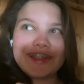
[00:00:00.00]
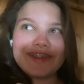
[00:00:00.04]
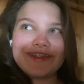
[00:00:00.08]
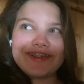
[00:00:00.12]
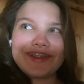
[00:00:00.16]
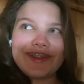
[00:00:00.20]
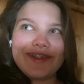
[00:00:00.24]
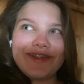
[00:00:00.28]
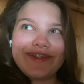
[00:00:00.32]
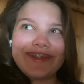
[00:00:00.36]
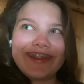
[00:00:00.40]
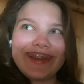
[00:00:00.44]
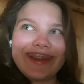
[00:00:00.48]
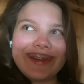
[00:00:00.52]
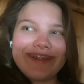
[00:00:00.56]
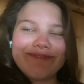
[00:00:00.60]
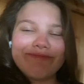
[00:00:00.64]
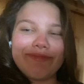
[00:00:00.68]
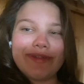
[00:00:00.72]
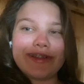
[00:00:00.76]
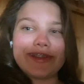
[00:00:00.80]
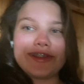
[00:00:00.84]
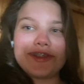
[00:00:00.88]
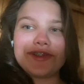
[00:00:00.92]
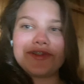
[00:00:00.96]
something.
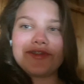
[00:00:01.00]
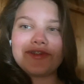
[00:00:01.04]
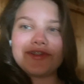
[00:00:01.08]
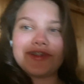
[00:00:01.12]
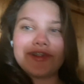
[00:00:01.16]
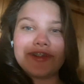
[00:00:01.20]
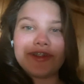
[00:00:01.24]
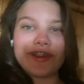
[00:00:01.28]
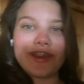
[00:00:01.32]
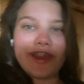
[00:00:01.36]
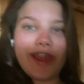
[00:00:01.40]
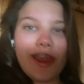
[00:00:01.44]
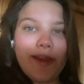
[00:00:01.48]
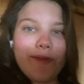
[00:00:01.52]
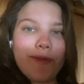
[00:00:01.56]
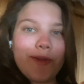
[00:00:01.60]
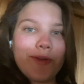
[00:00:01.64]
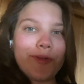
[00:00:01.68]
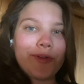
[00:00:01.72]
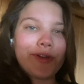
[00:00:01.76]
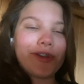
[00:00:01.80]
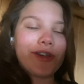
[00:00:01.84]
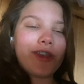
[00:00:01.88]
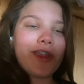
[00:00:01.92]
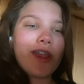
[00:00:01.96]
My sister's looking at me
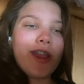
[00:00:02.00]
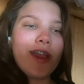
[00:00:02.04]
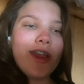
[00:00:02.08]
weird.